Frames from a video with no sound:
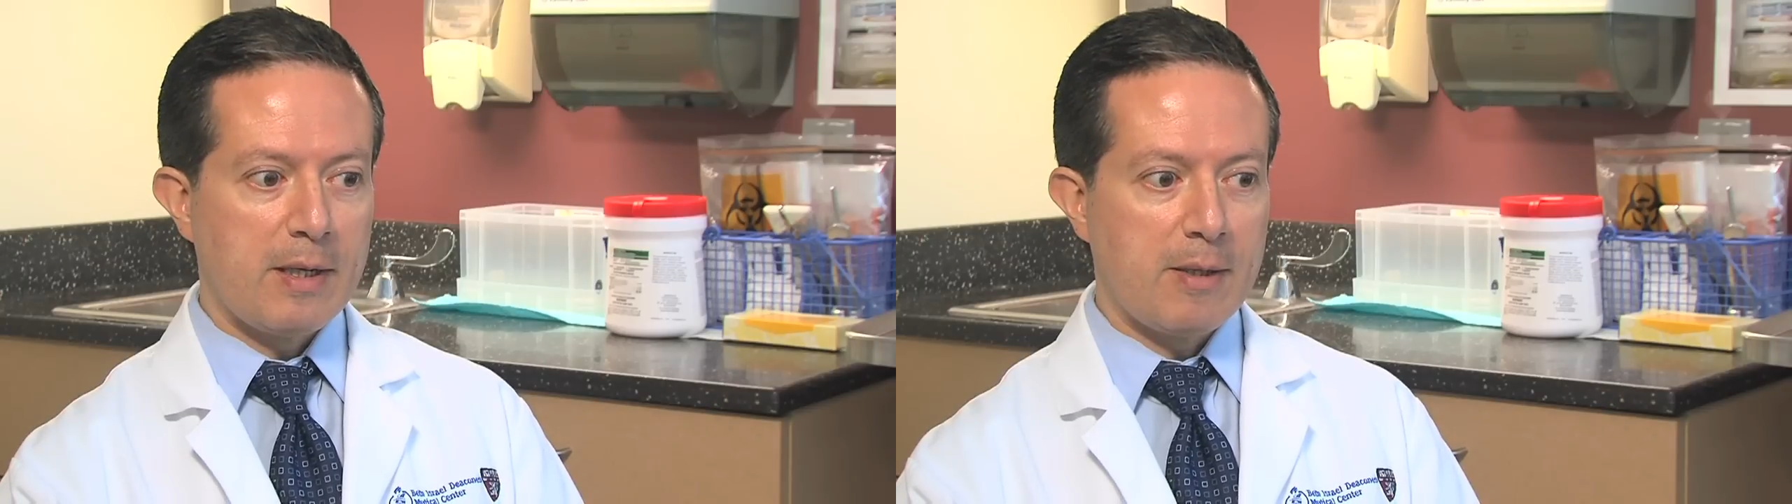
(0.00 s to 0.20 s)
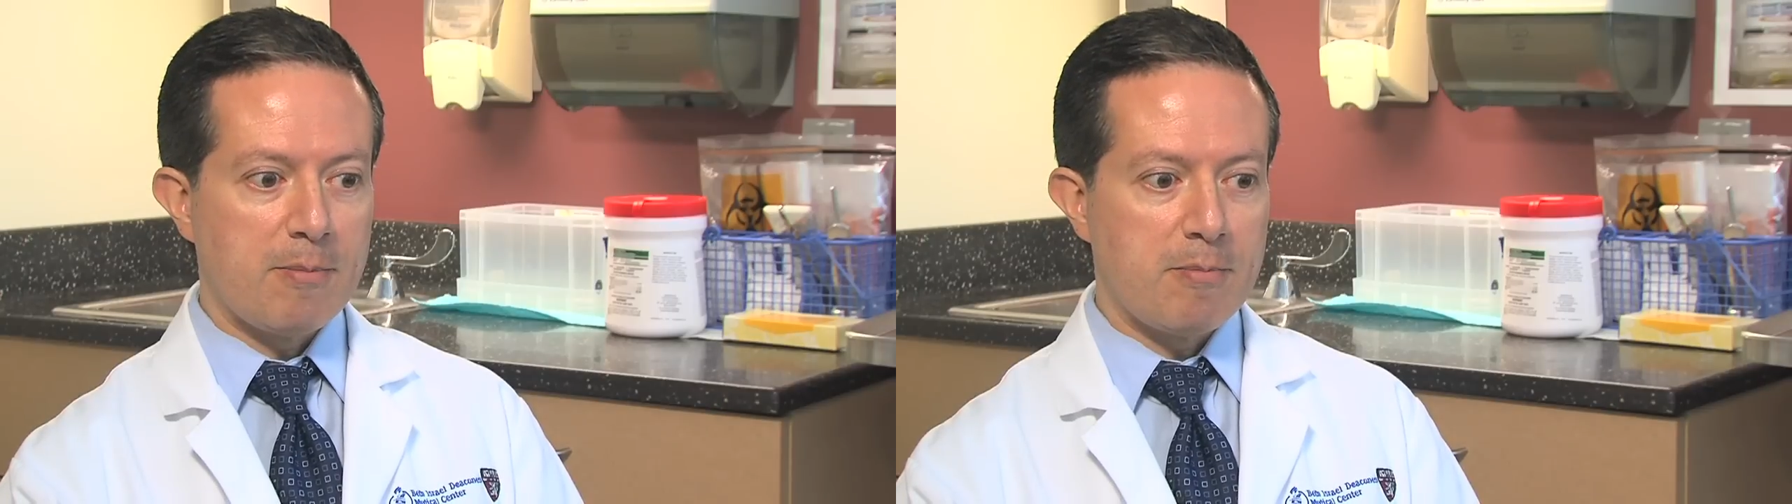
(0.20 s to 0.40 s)

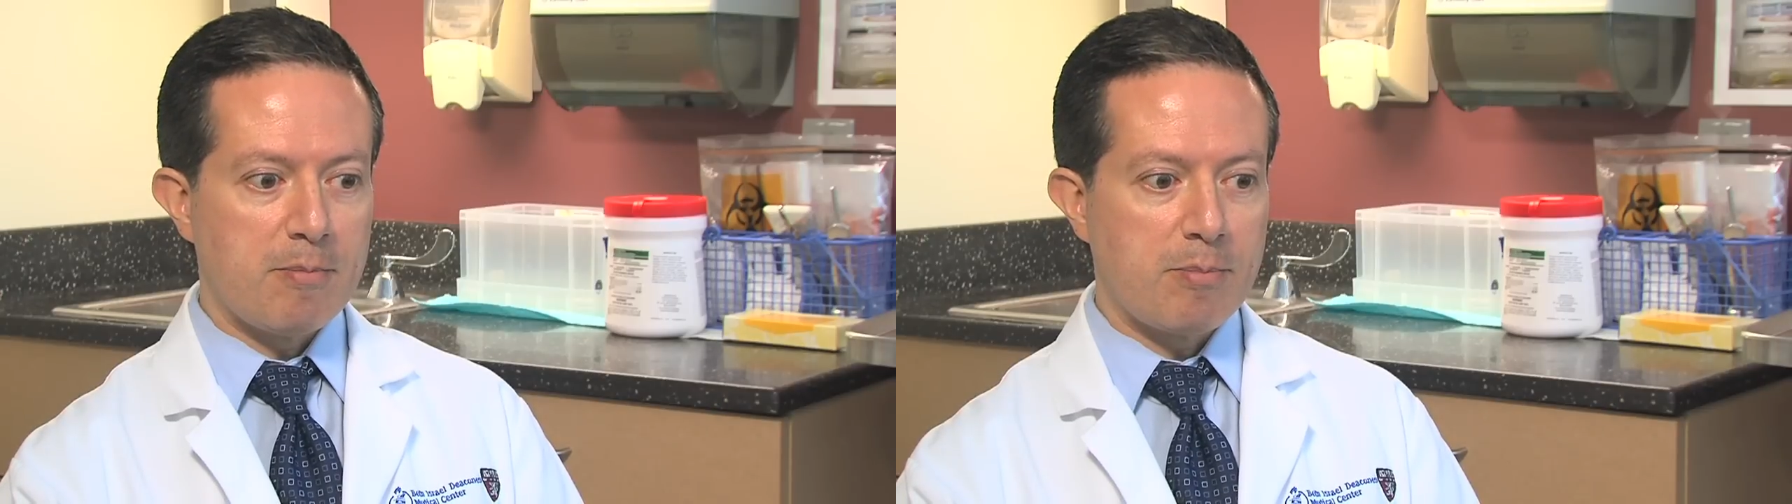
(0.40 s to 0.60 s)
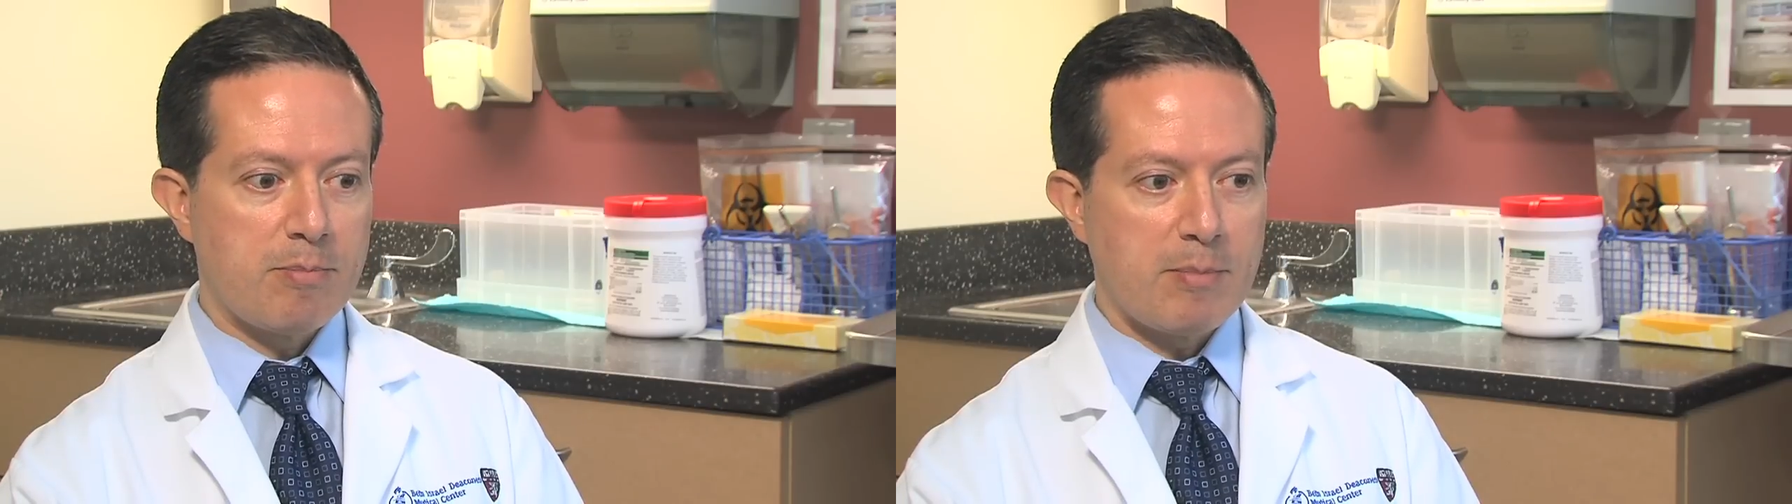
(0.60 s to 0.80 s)

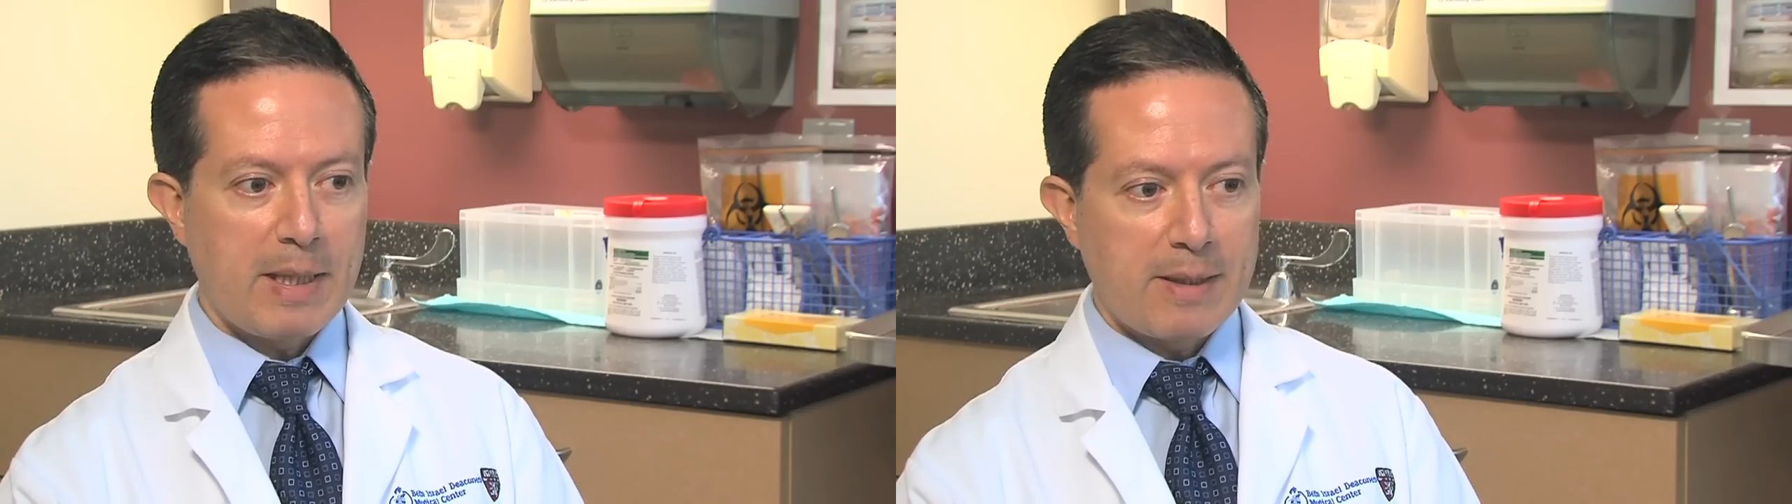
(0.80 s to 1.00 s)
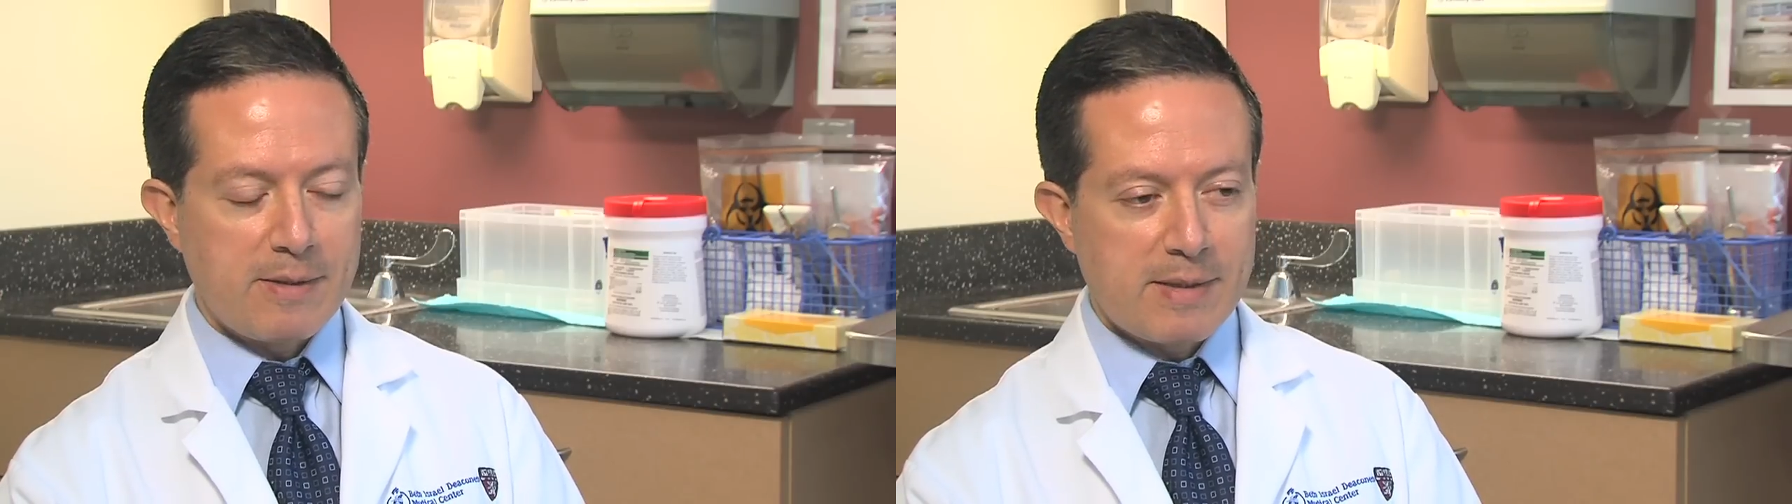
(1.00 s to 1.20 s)

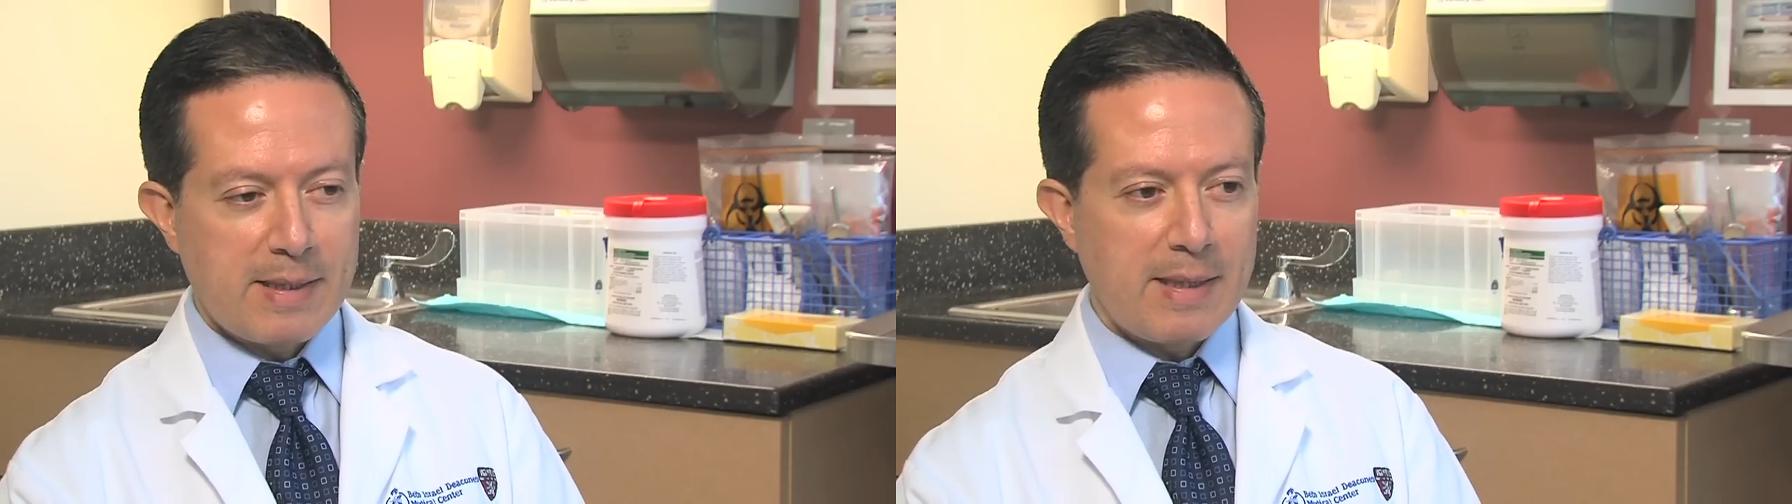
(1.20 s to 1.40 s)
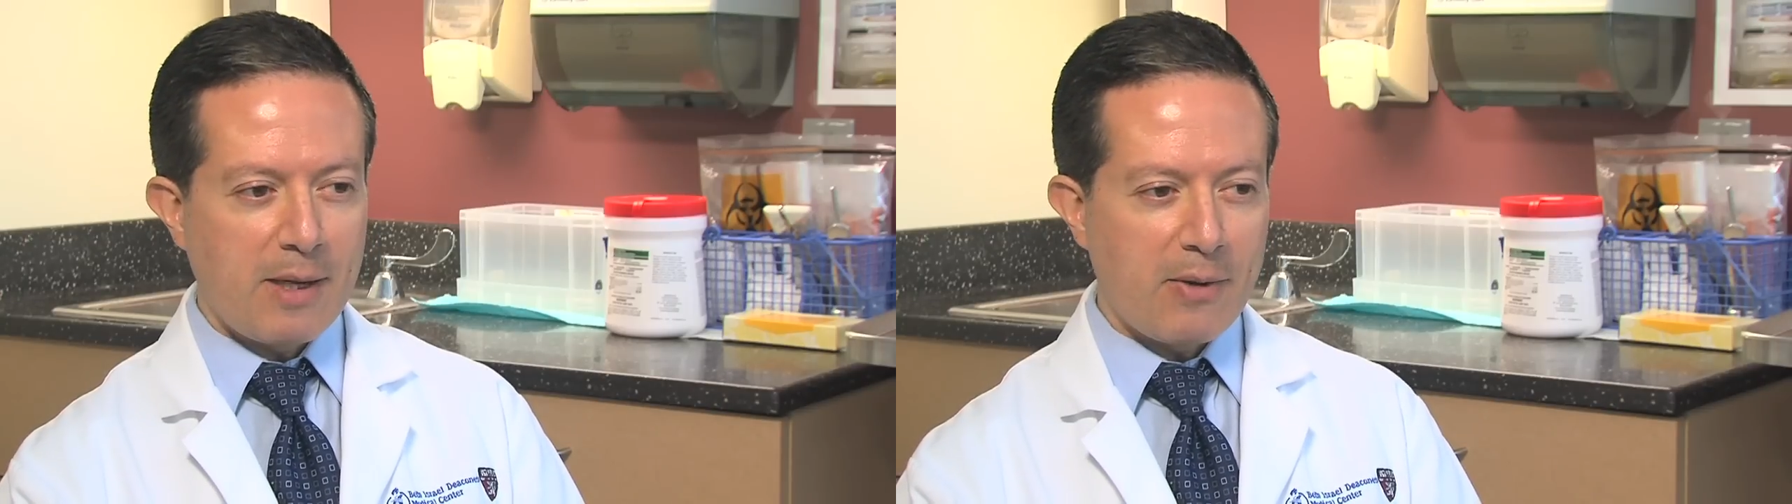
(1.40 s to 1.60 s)
I could
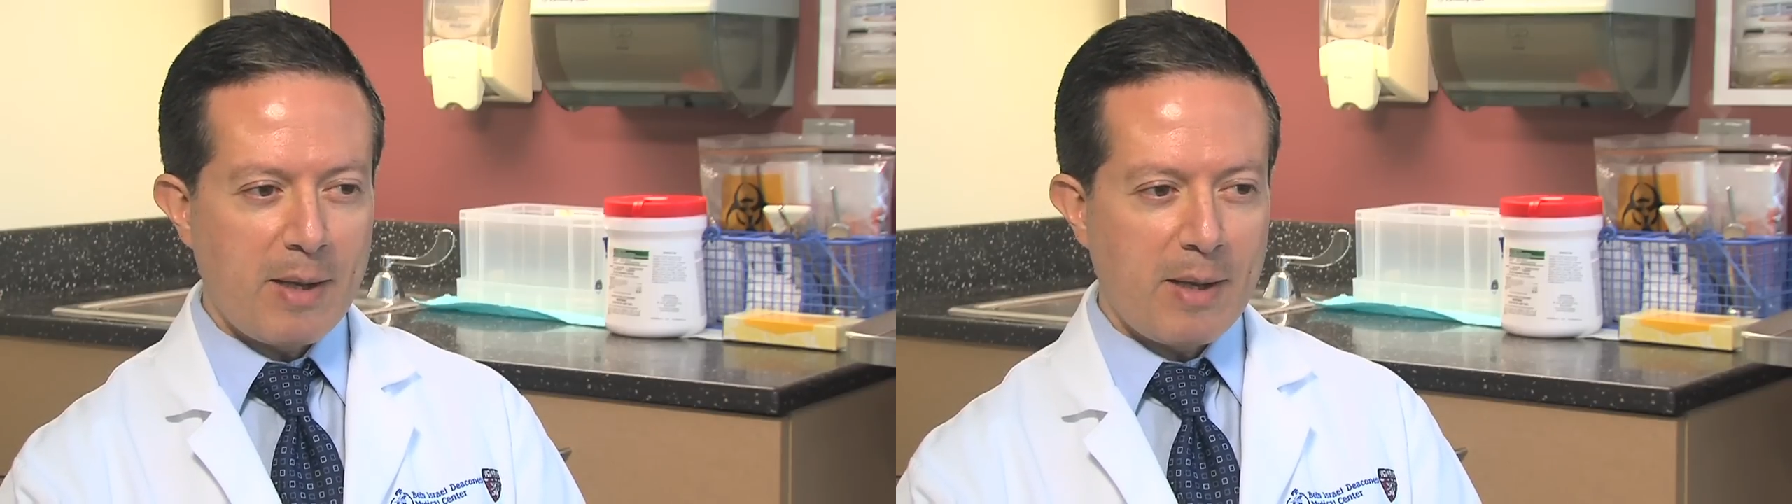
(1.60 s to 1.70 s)
see how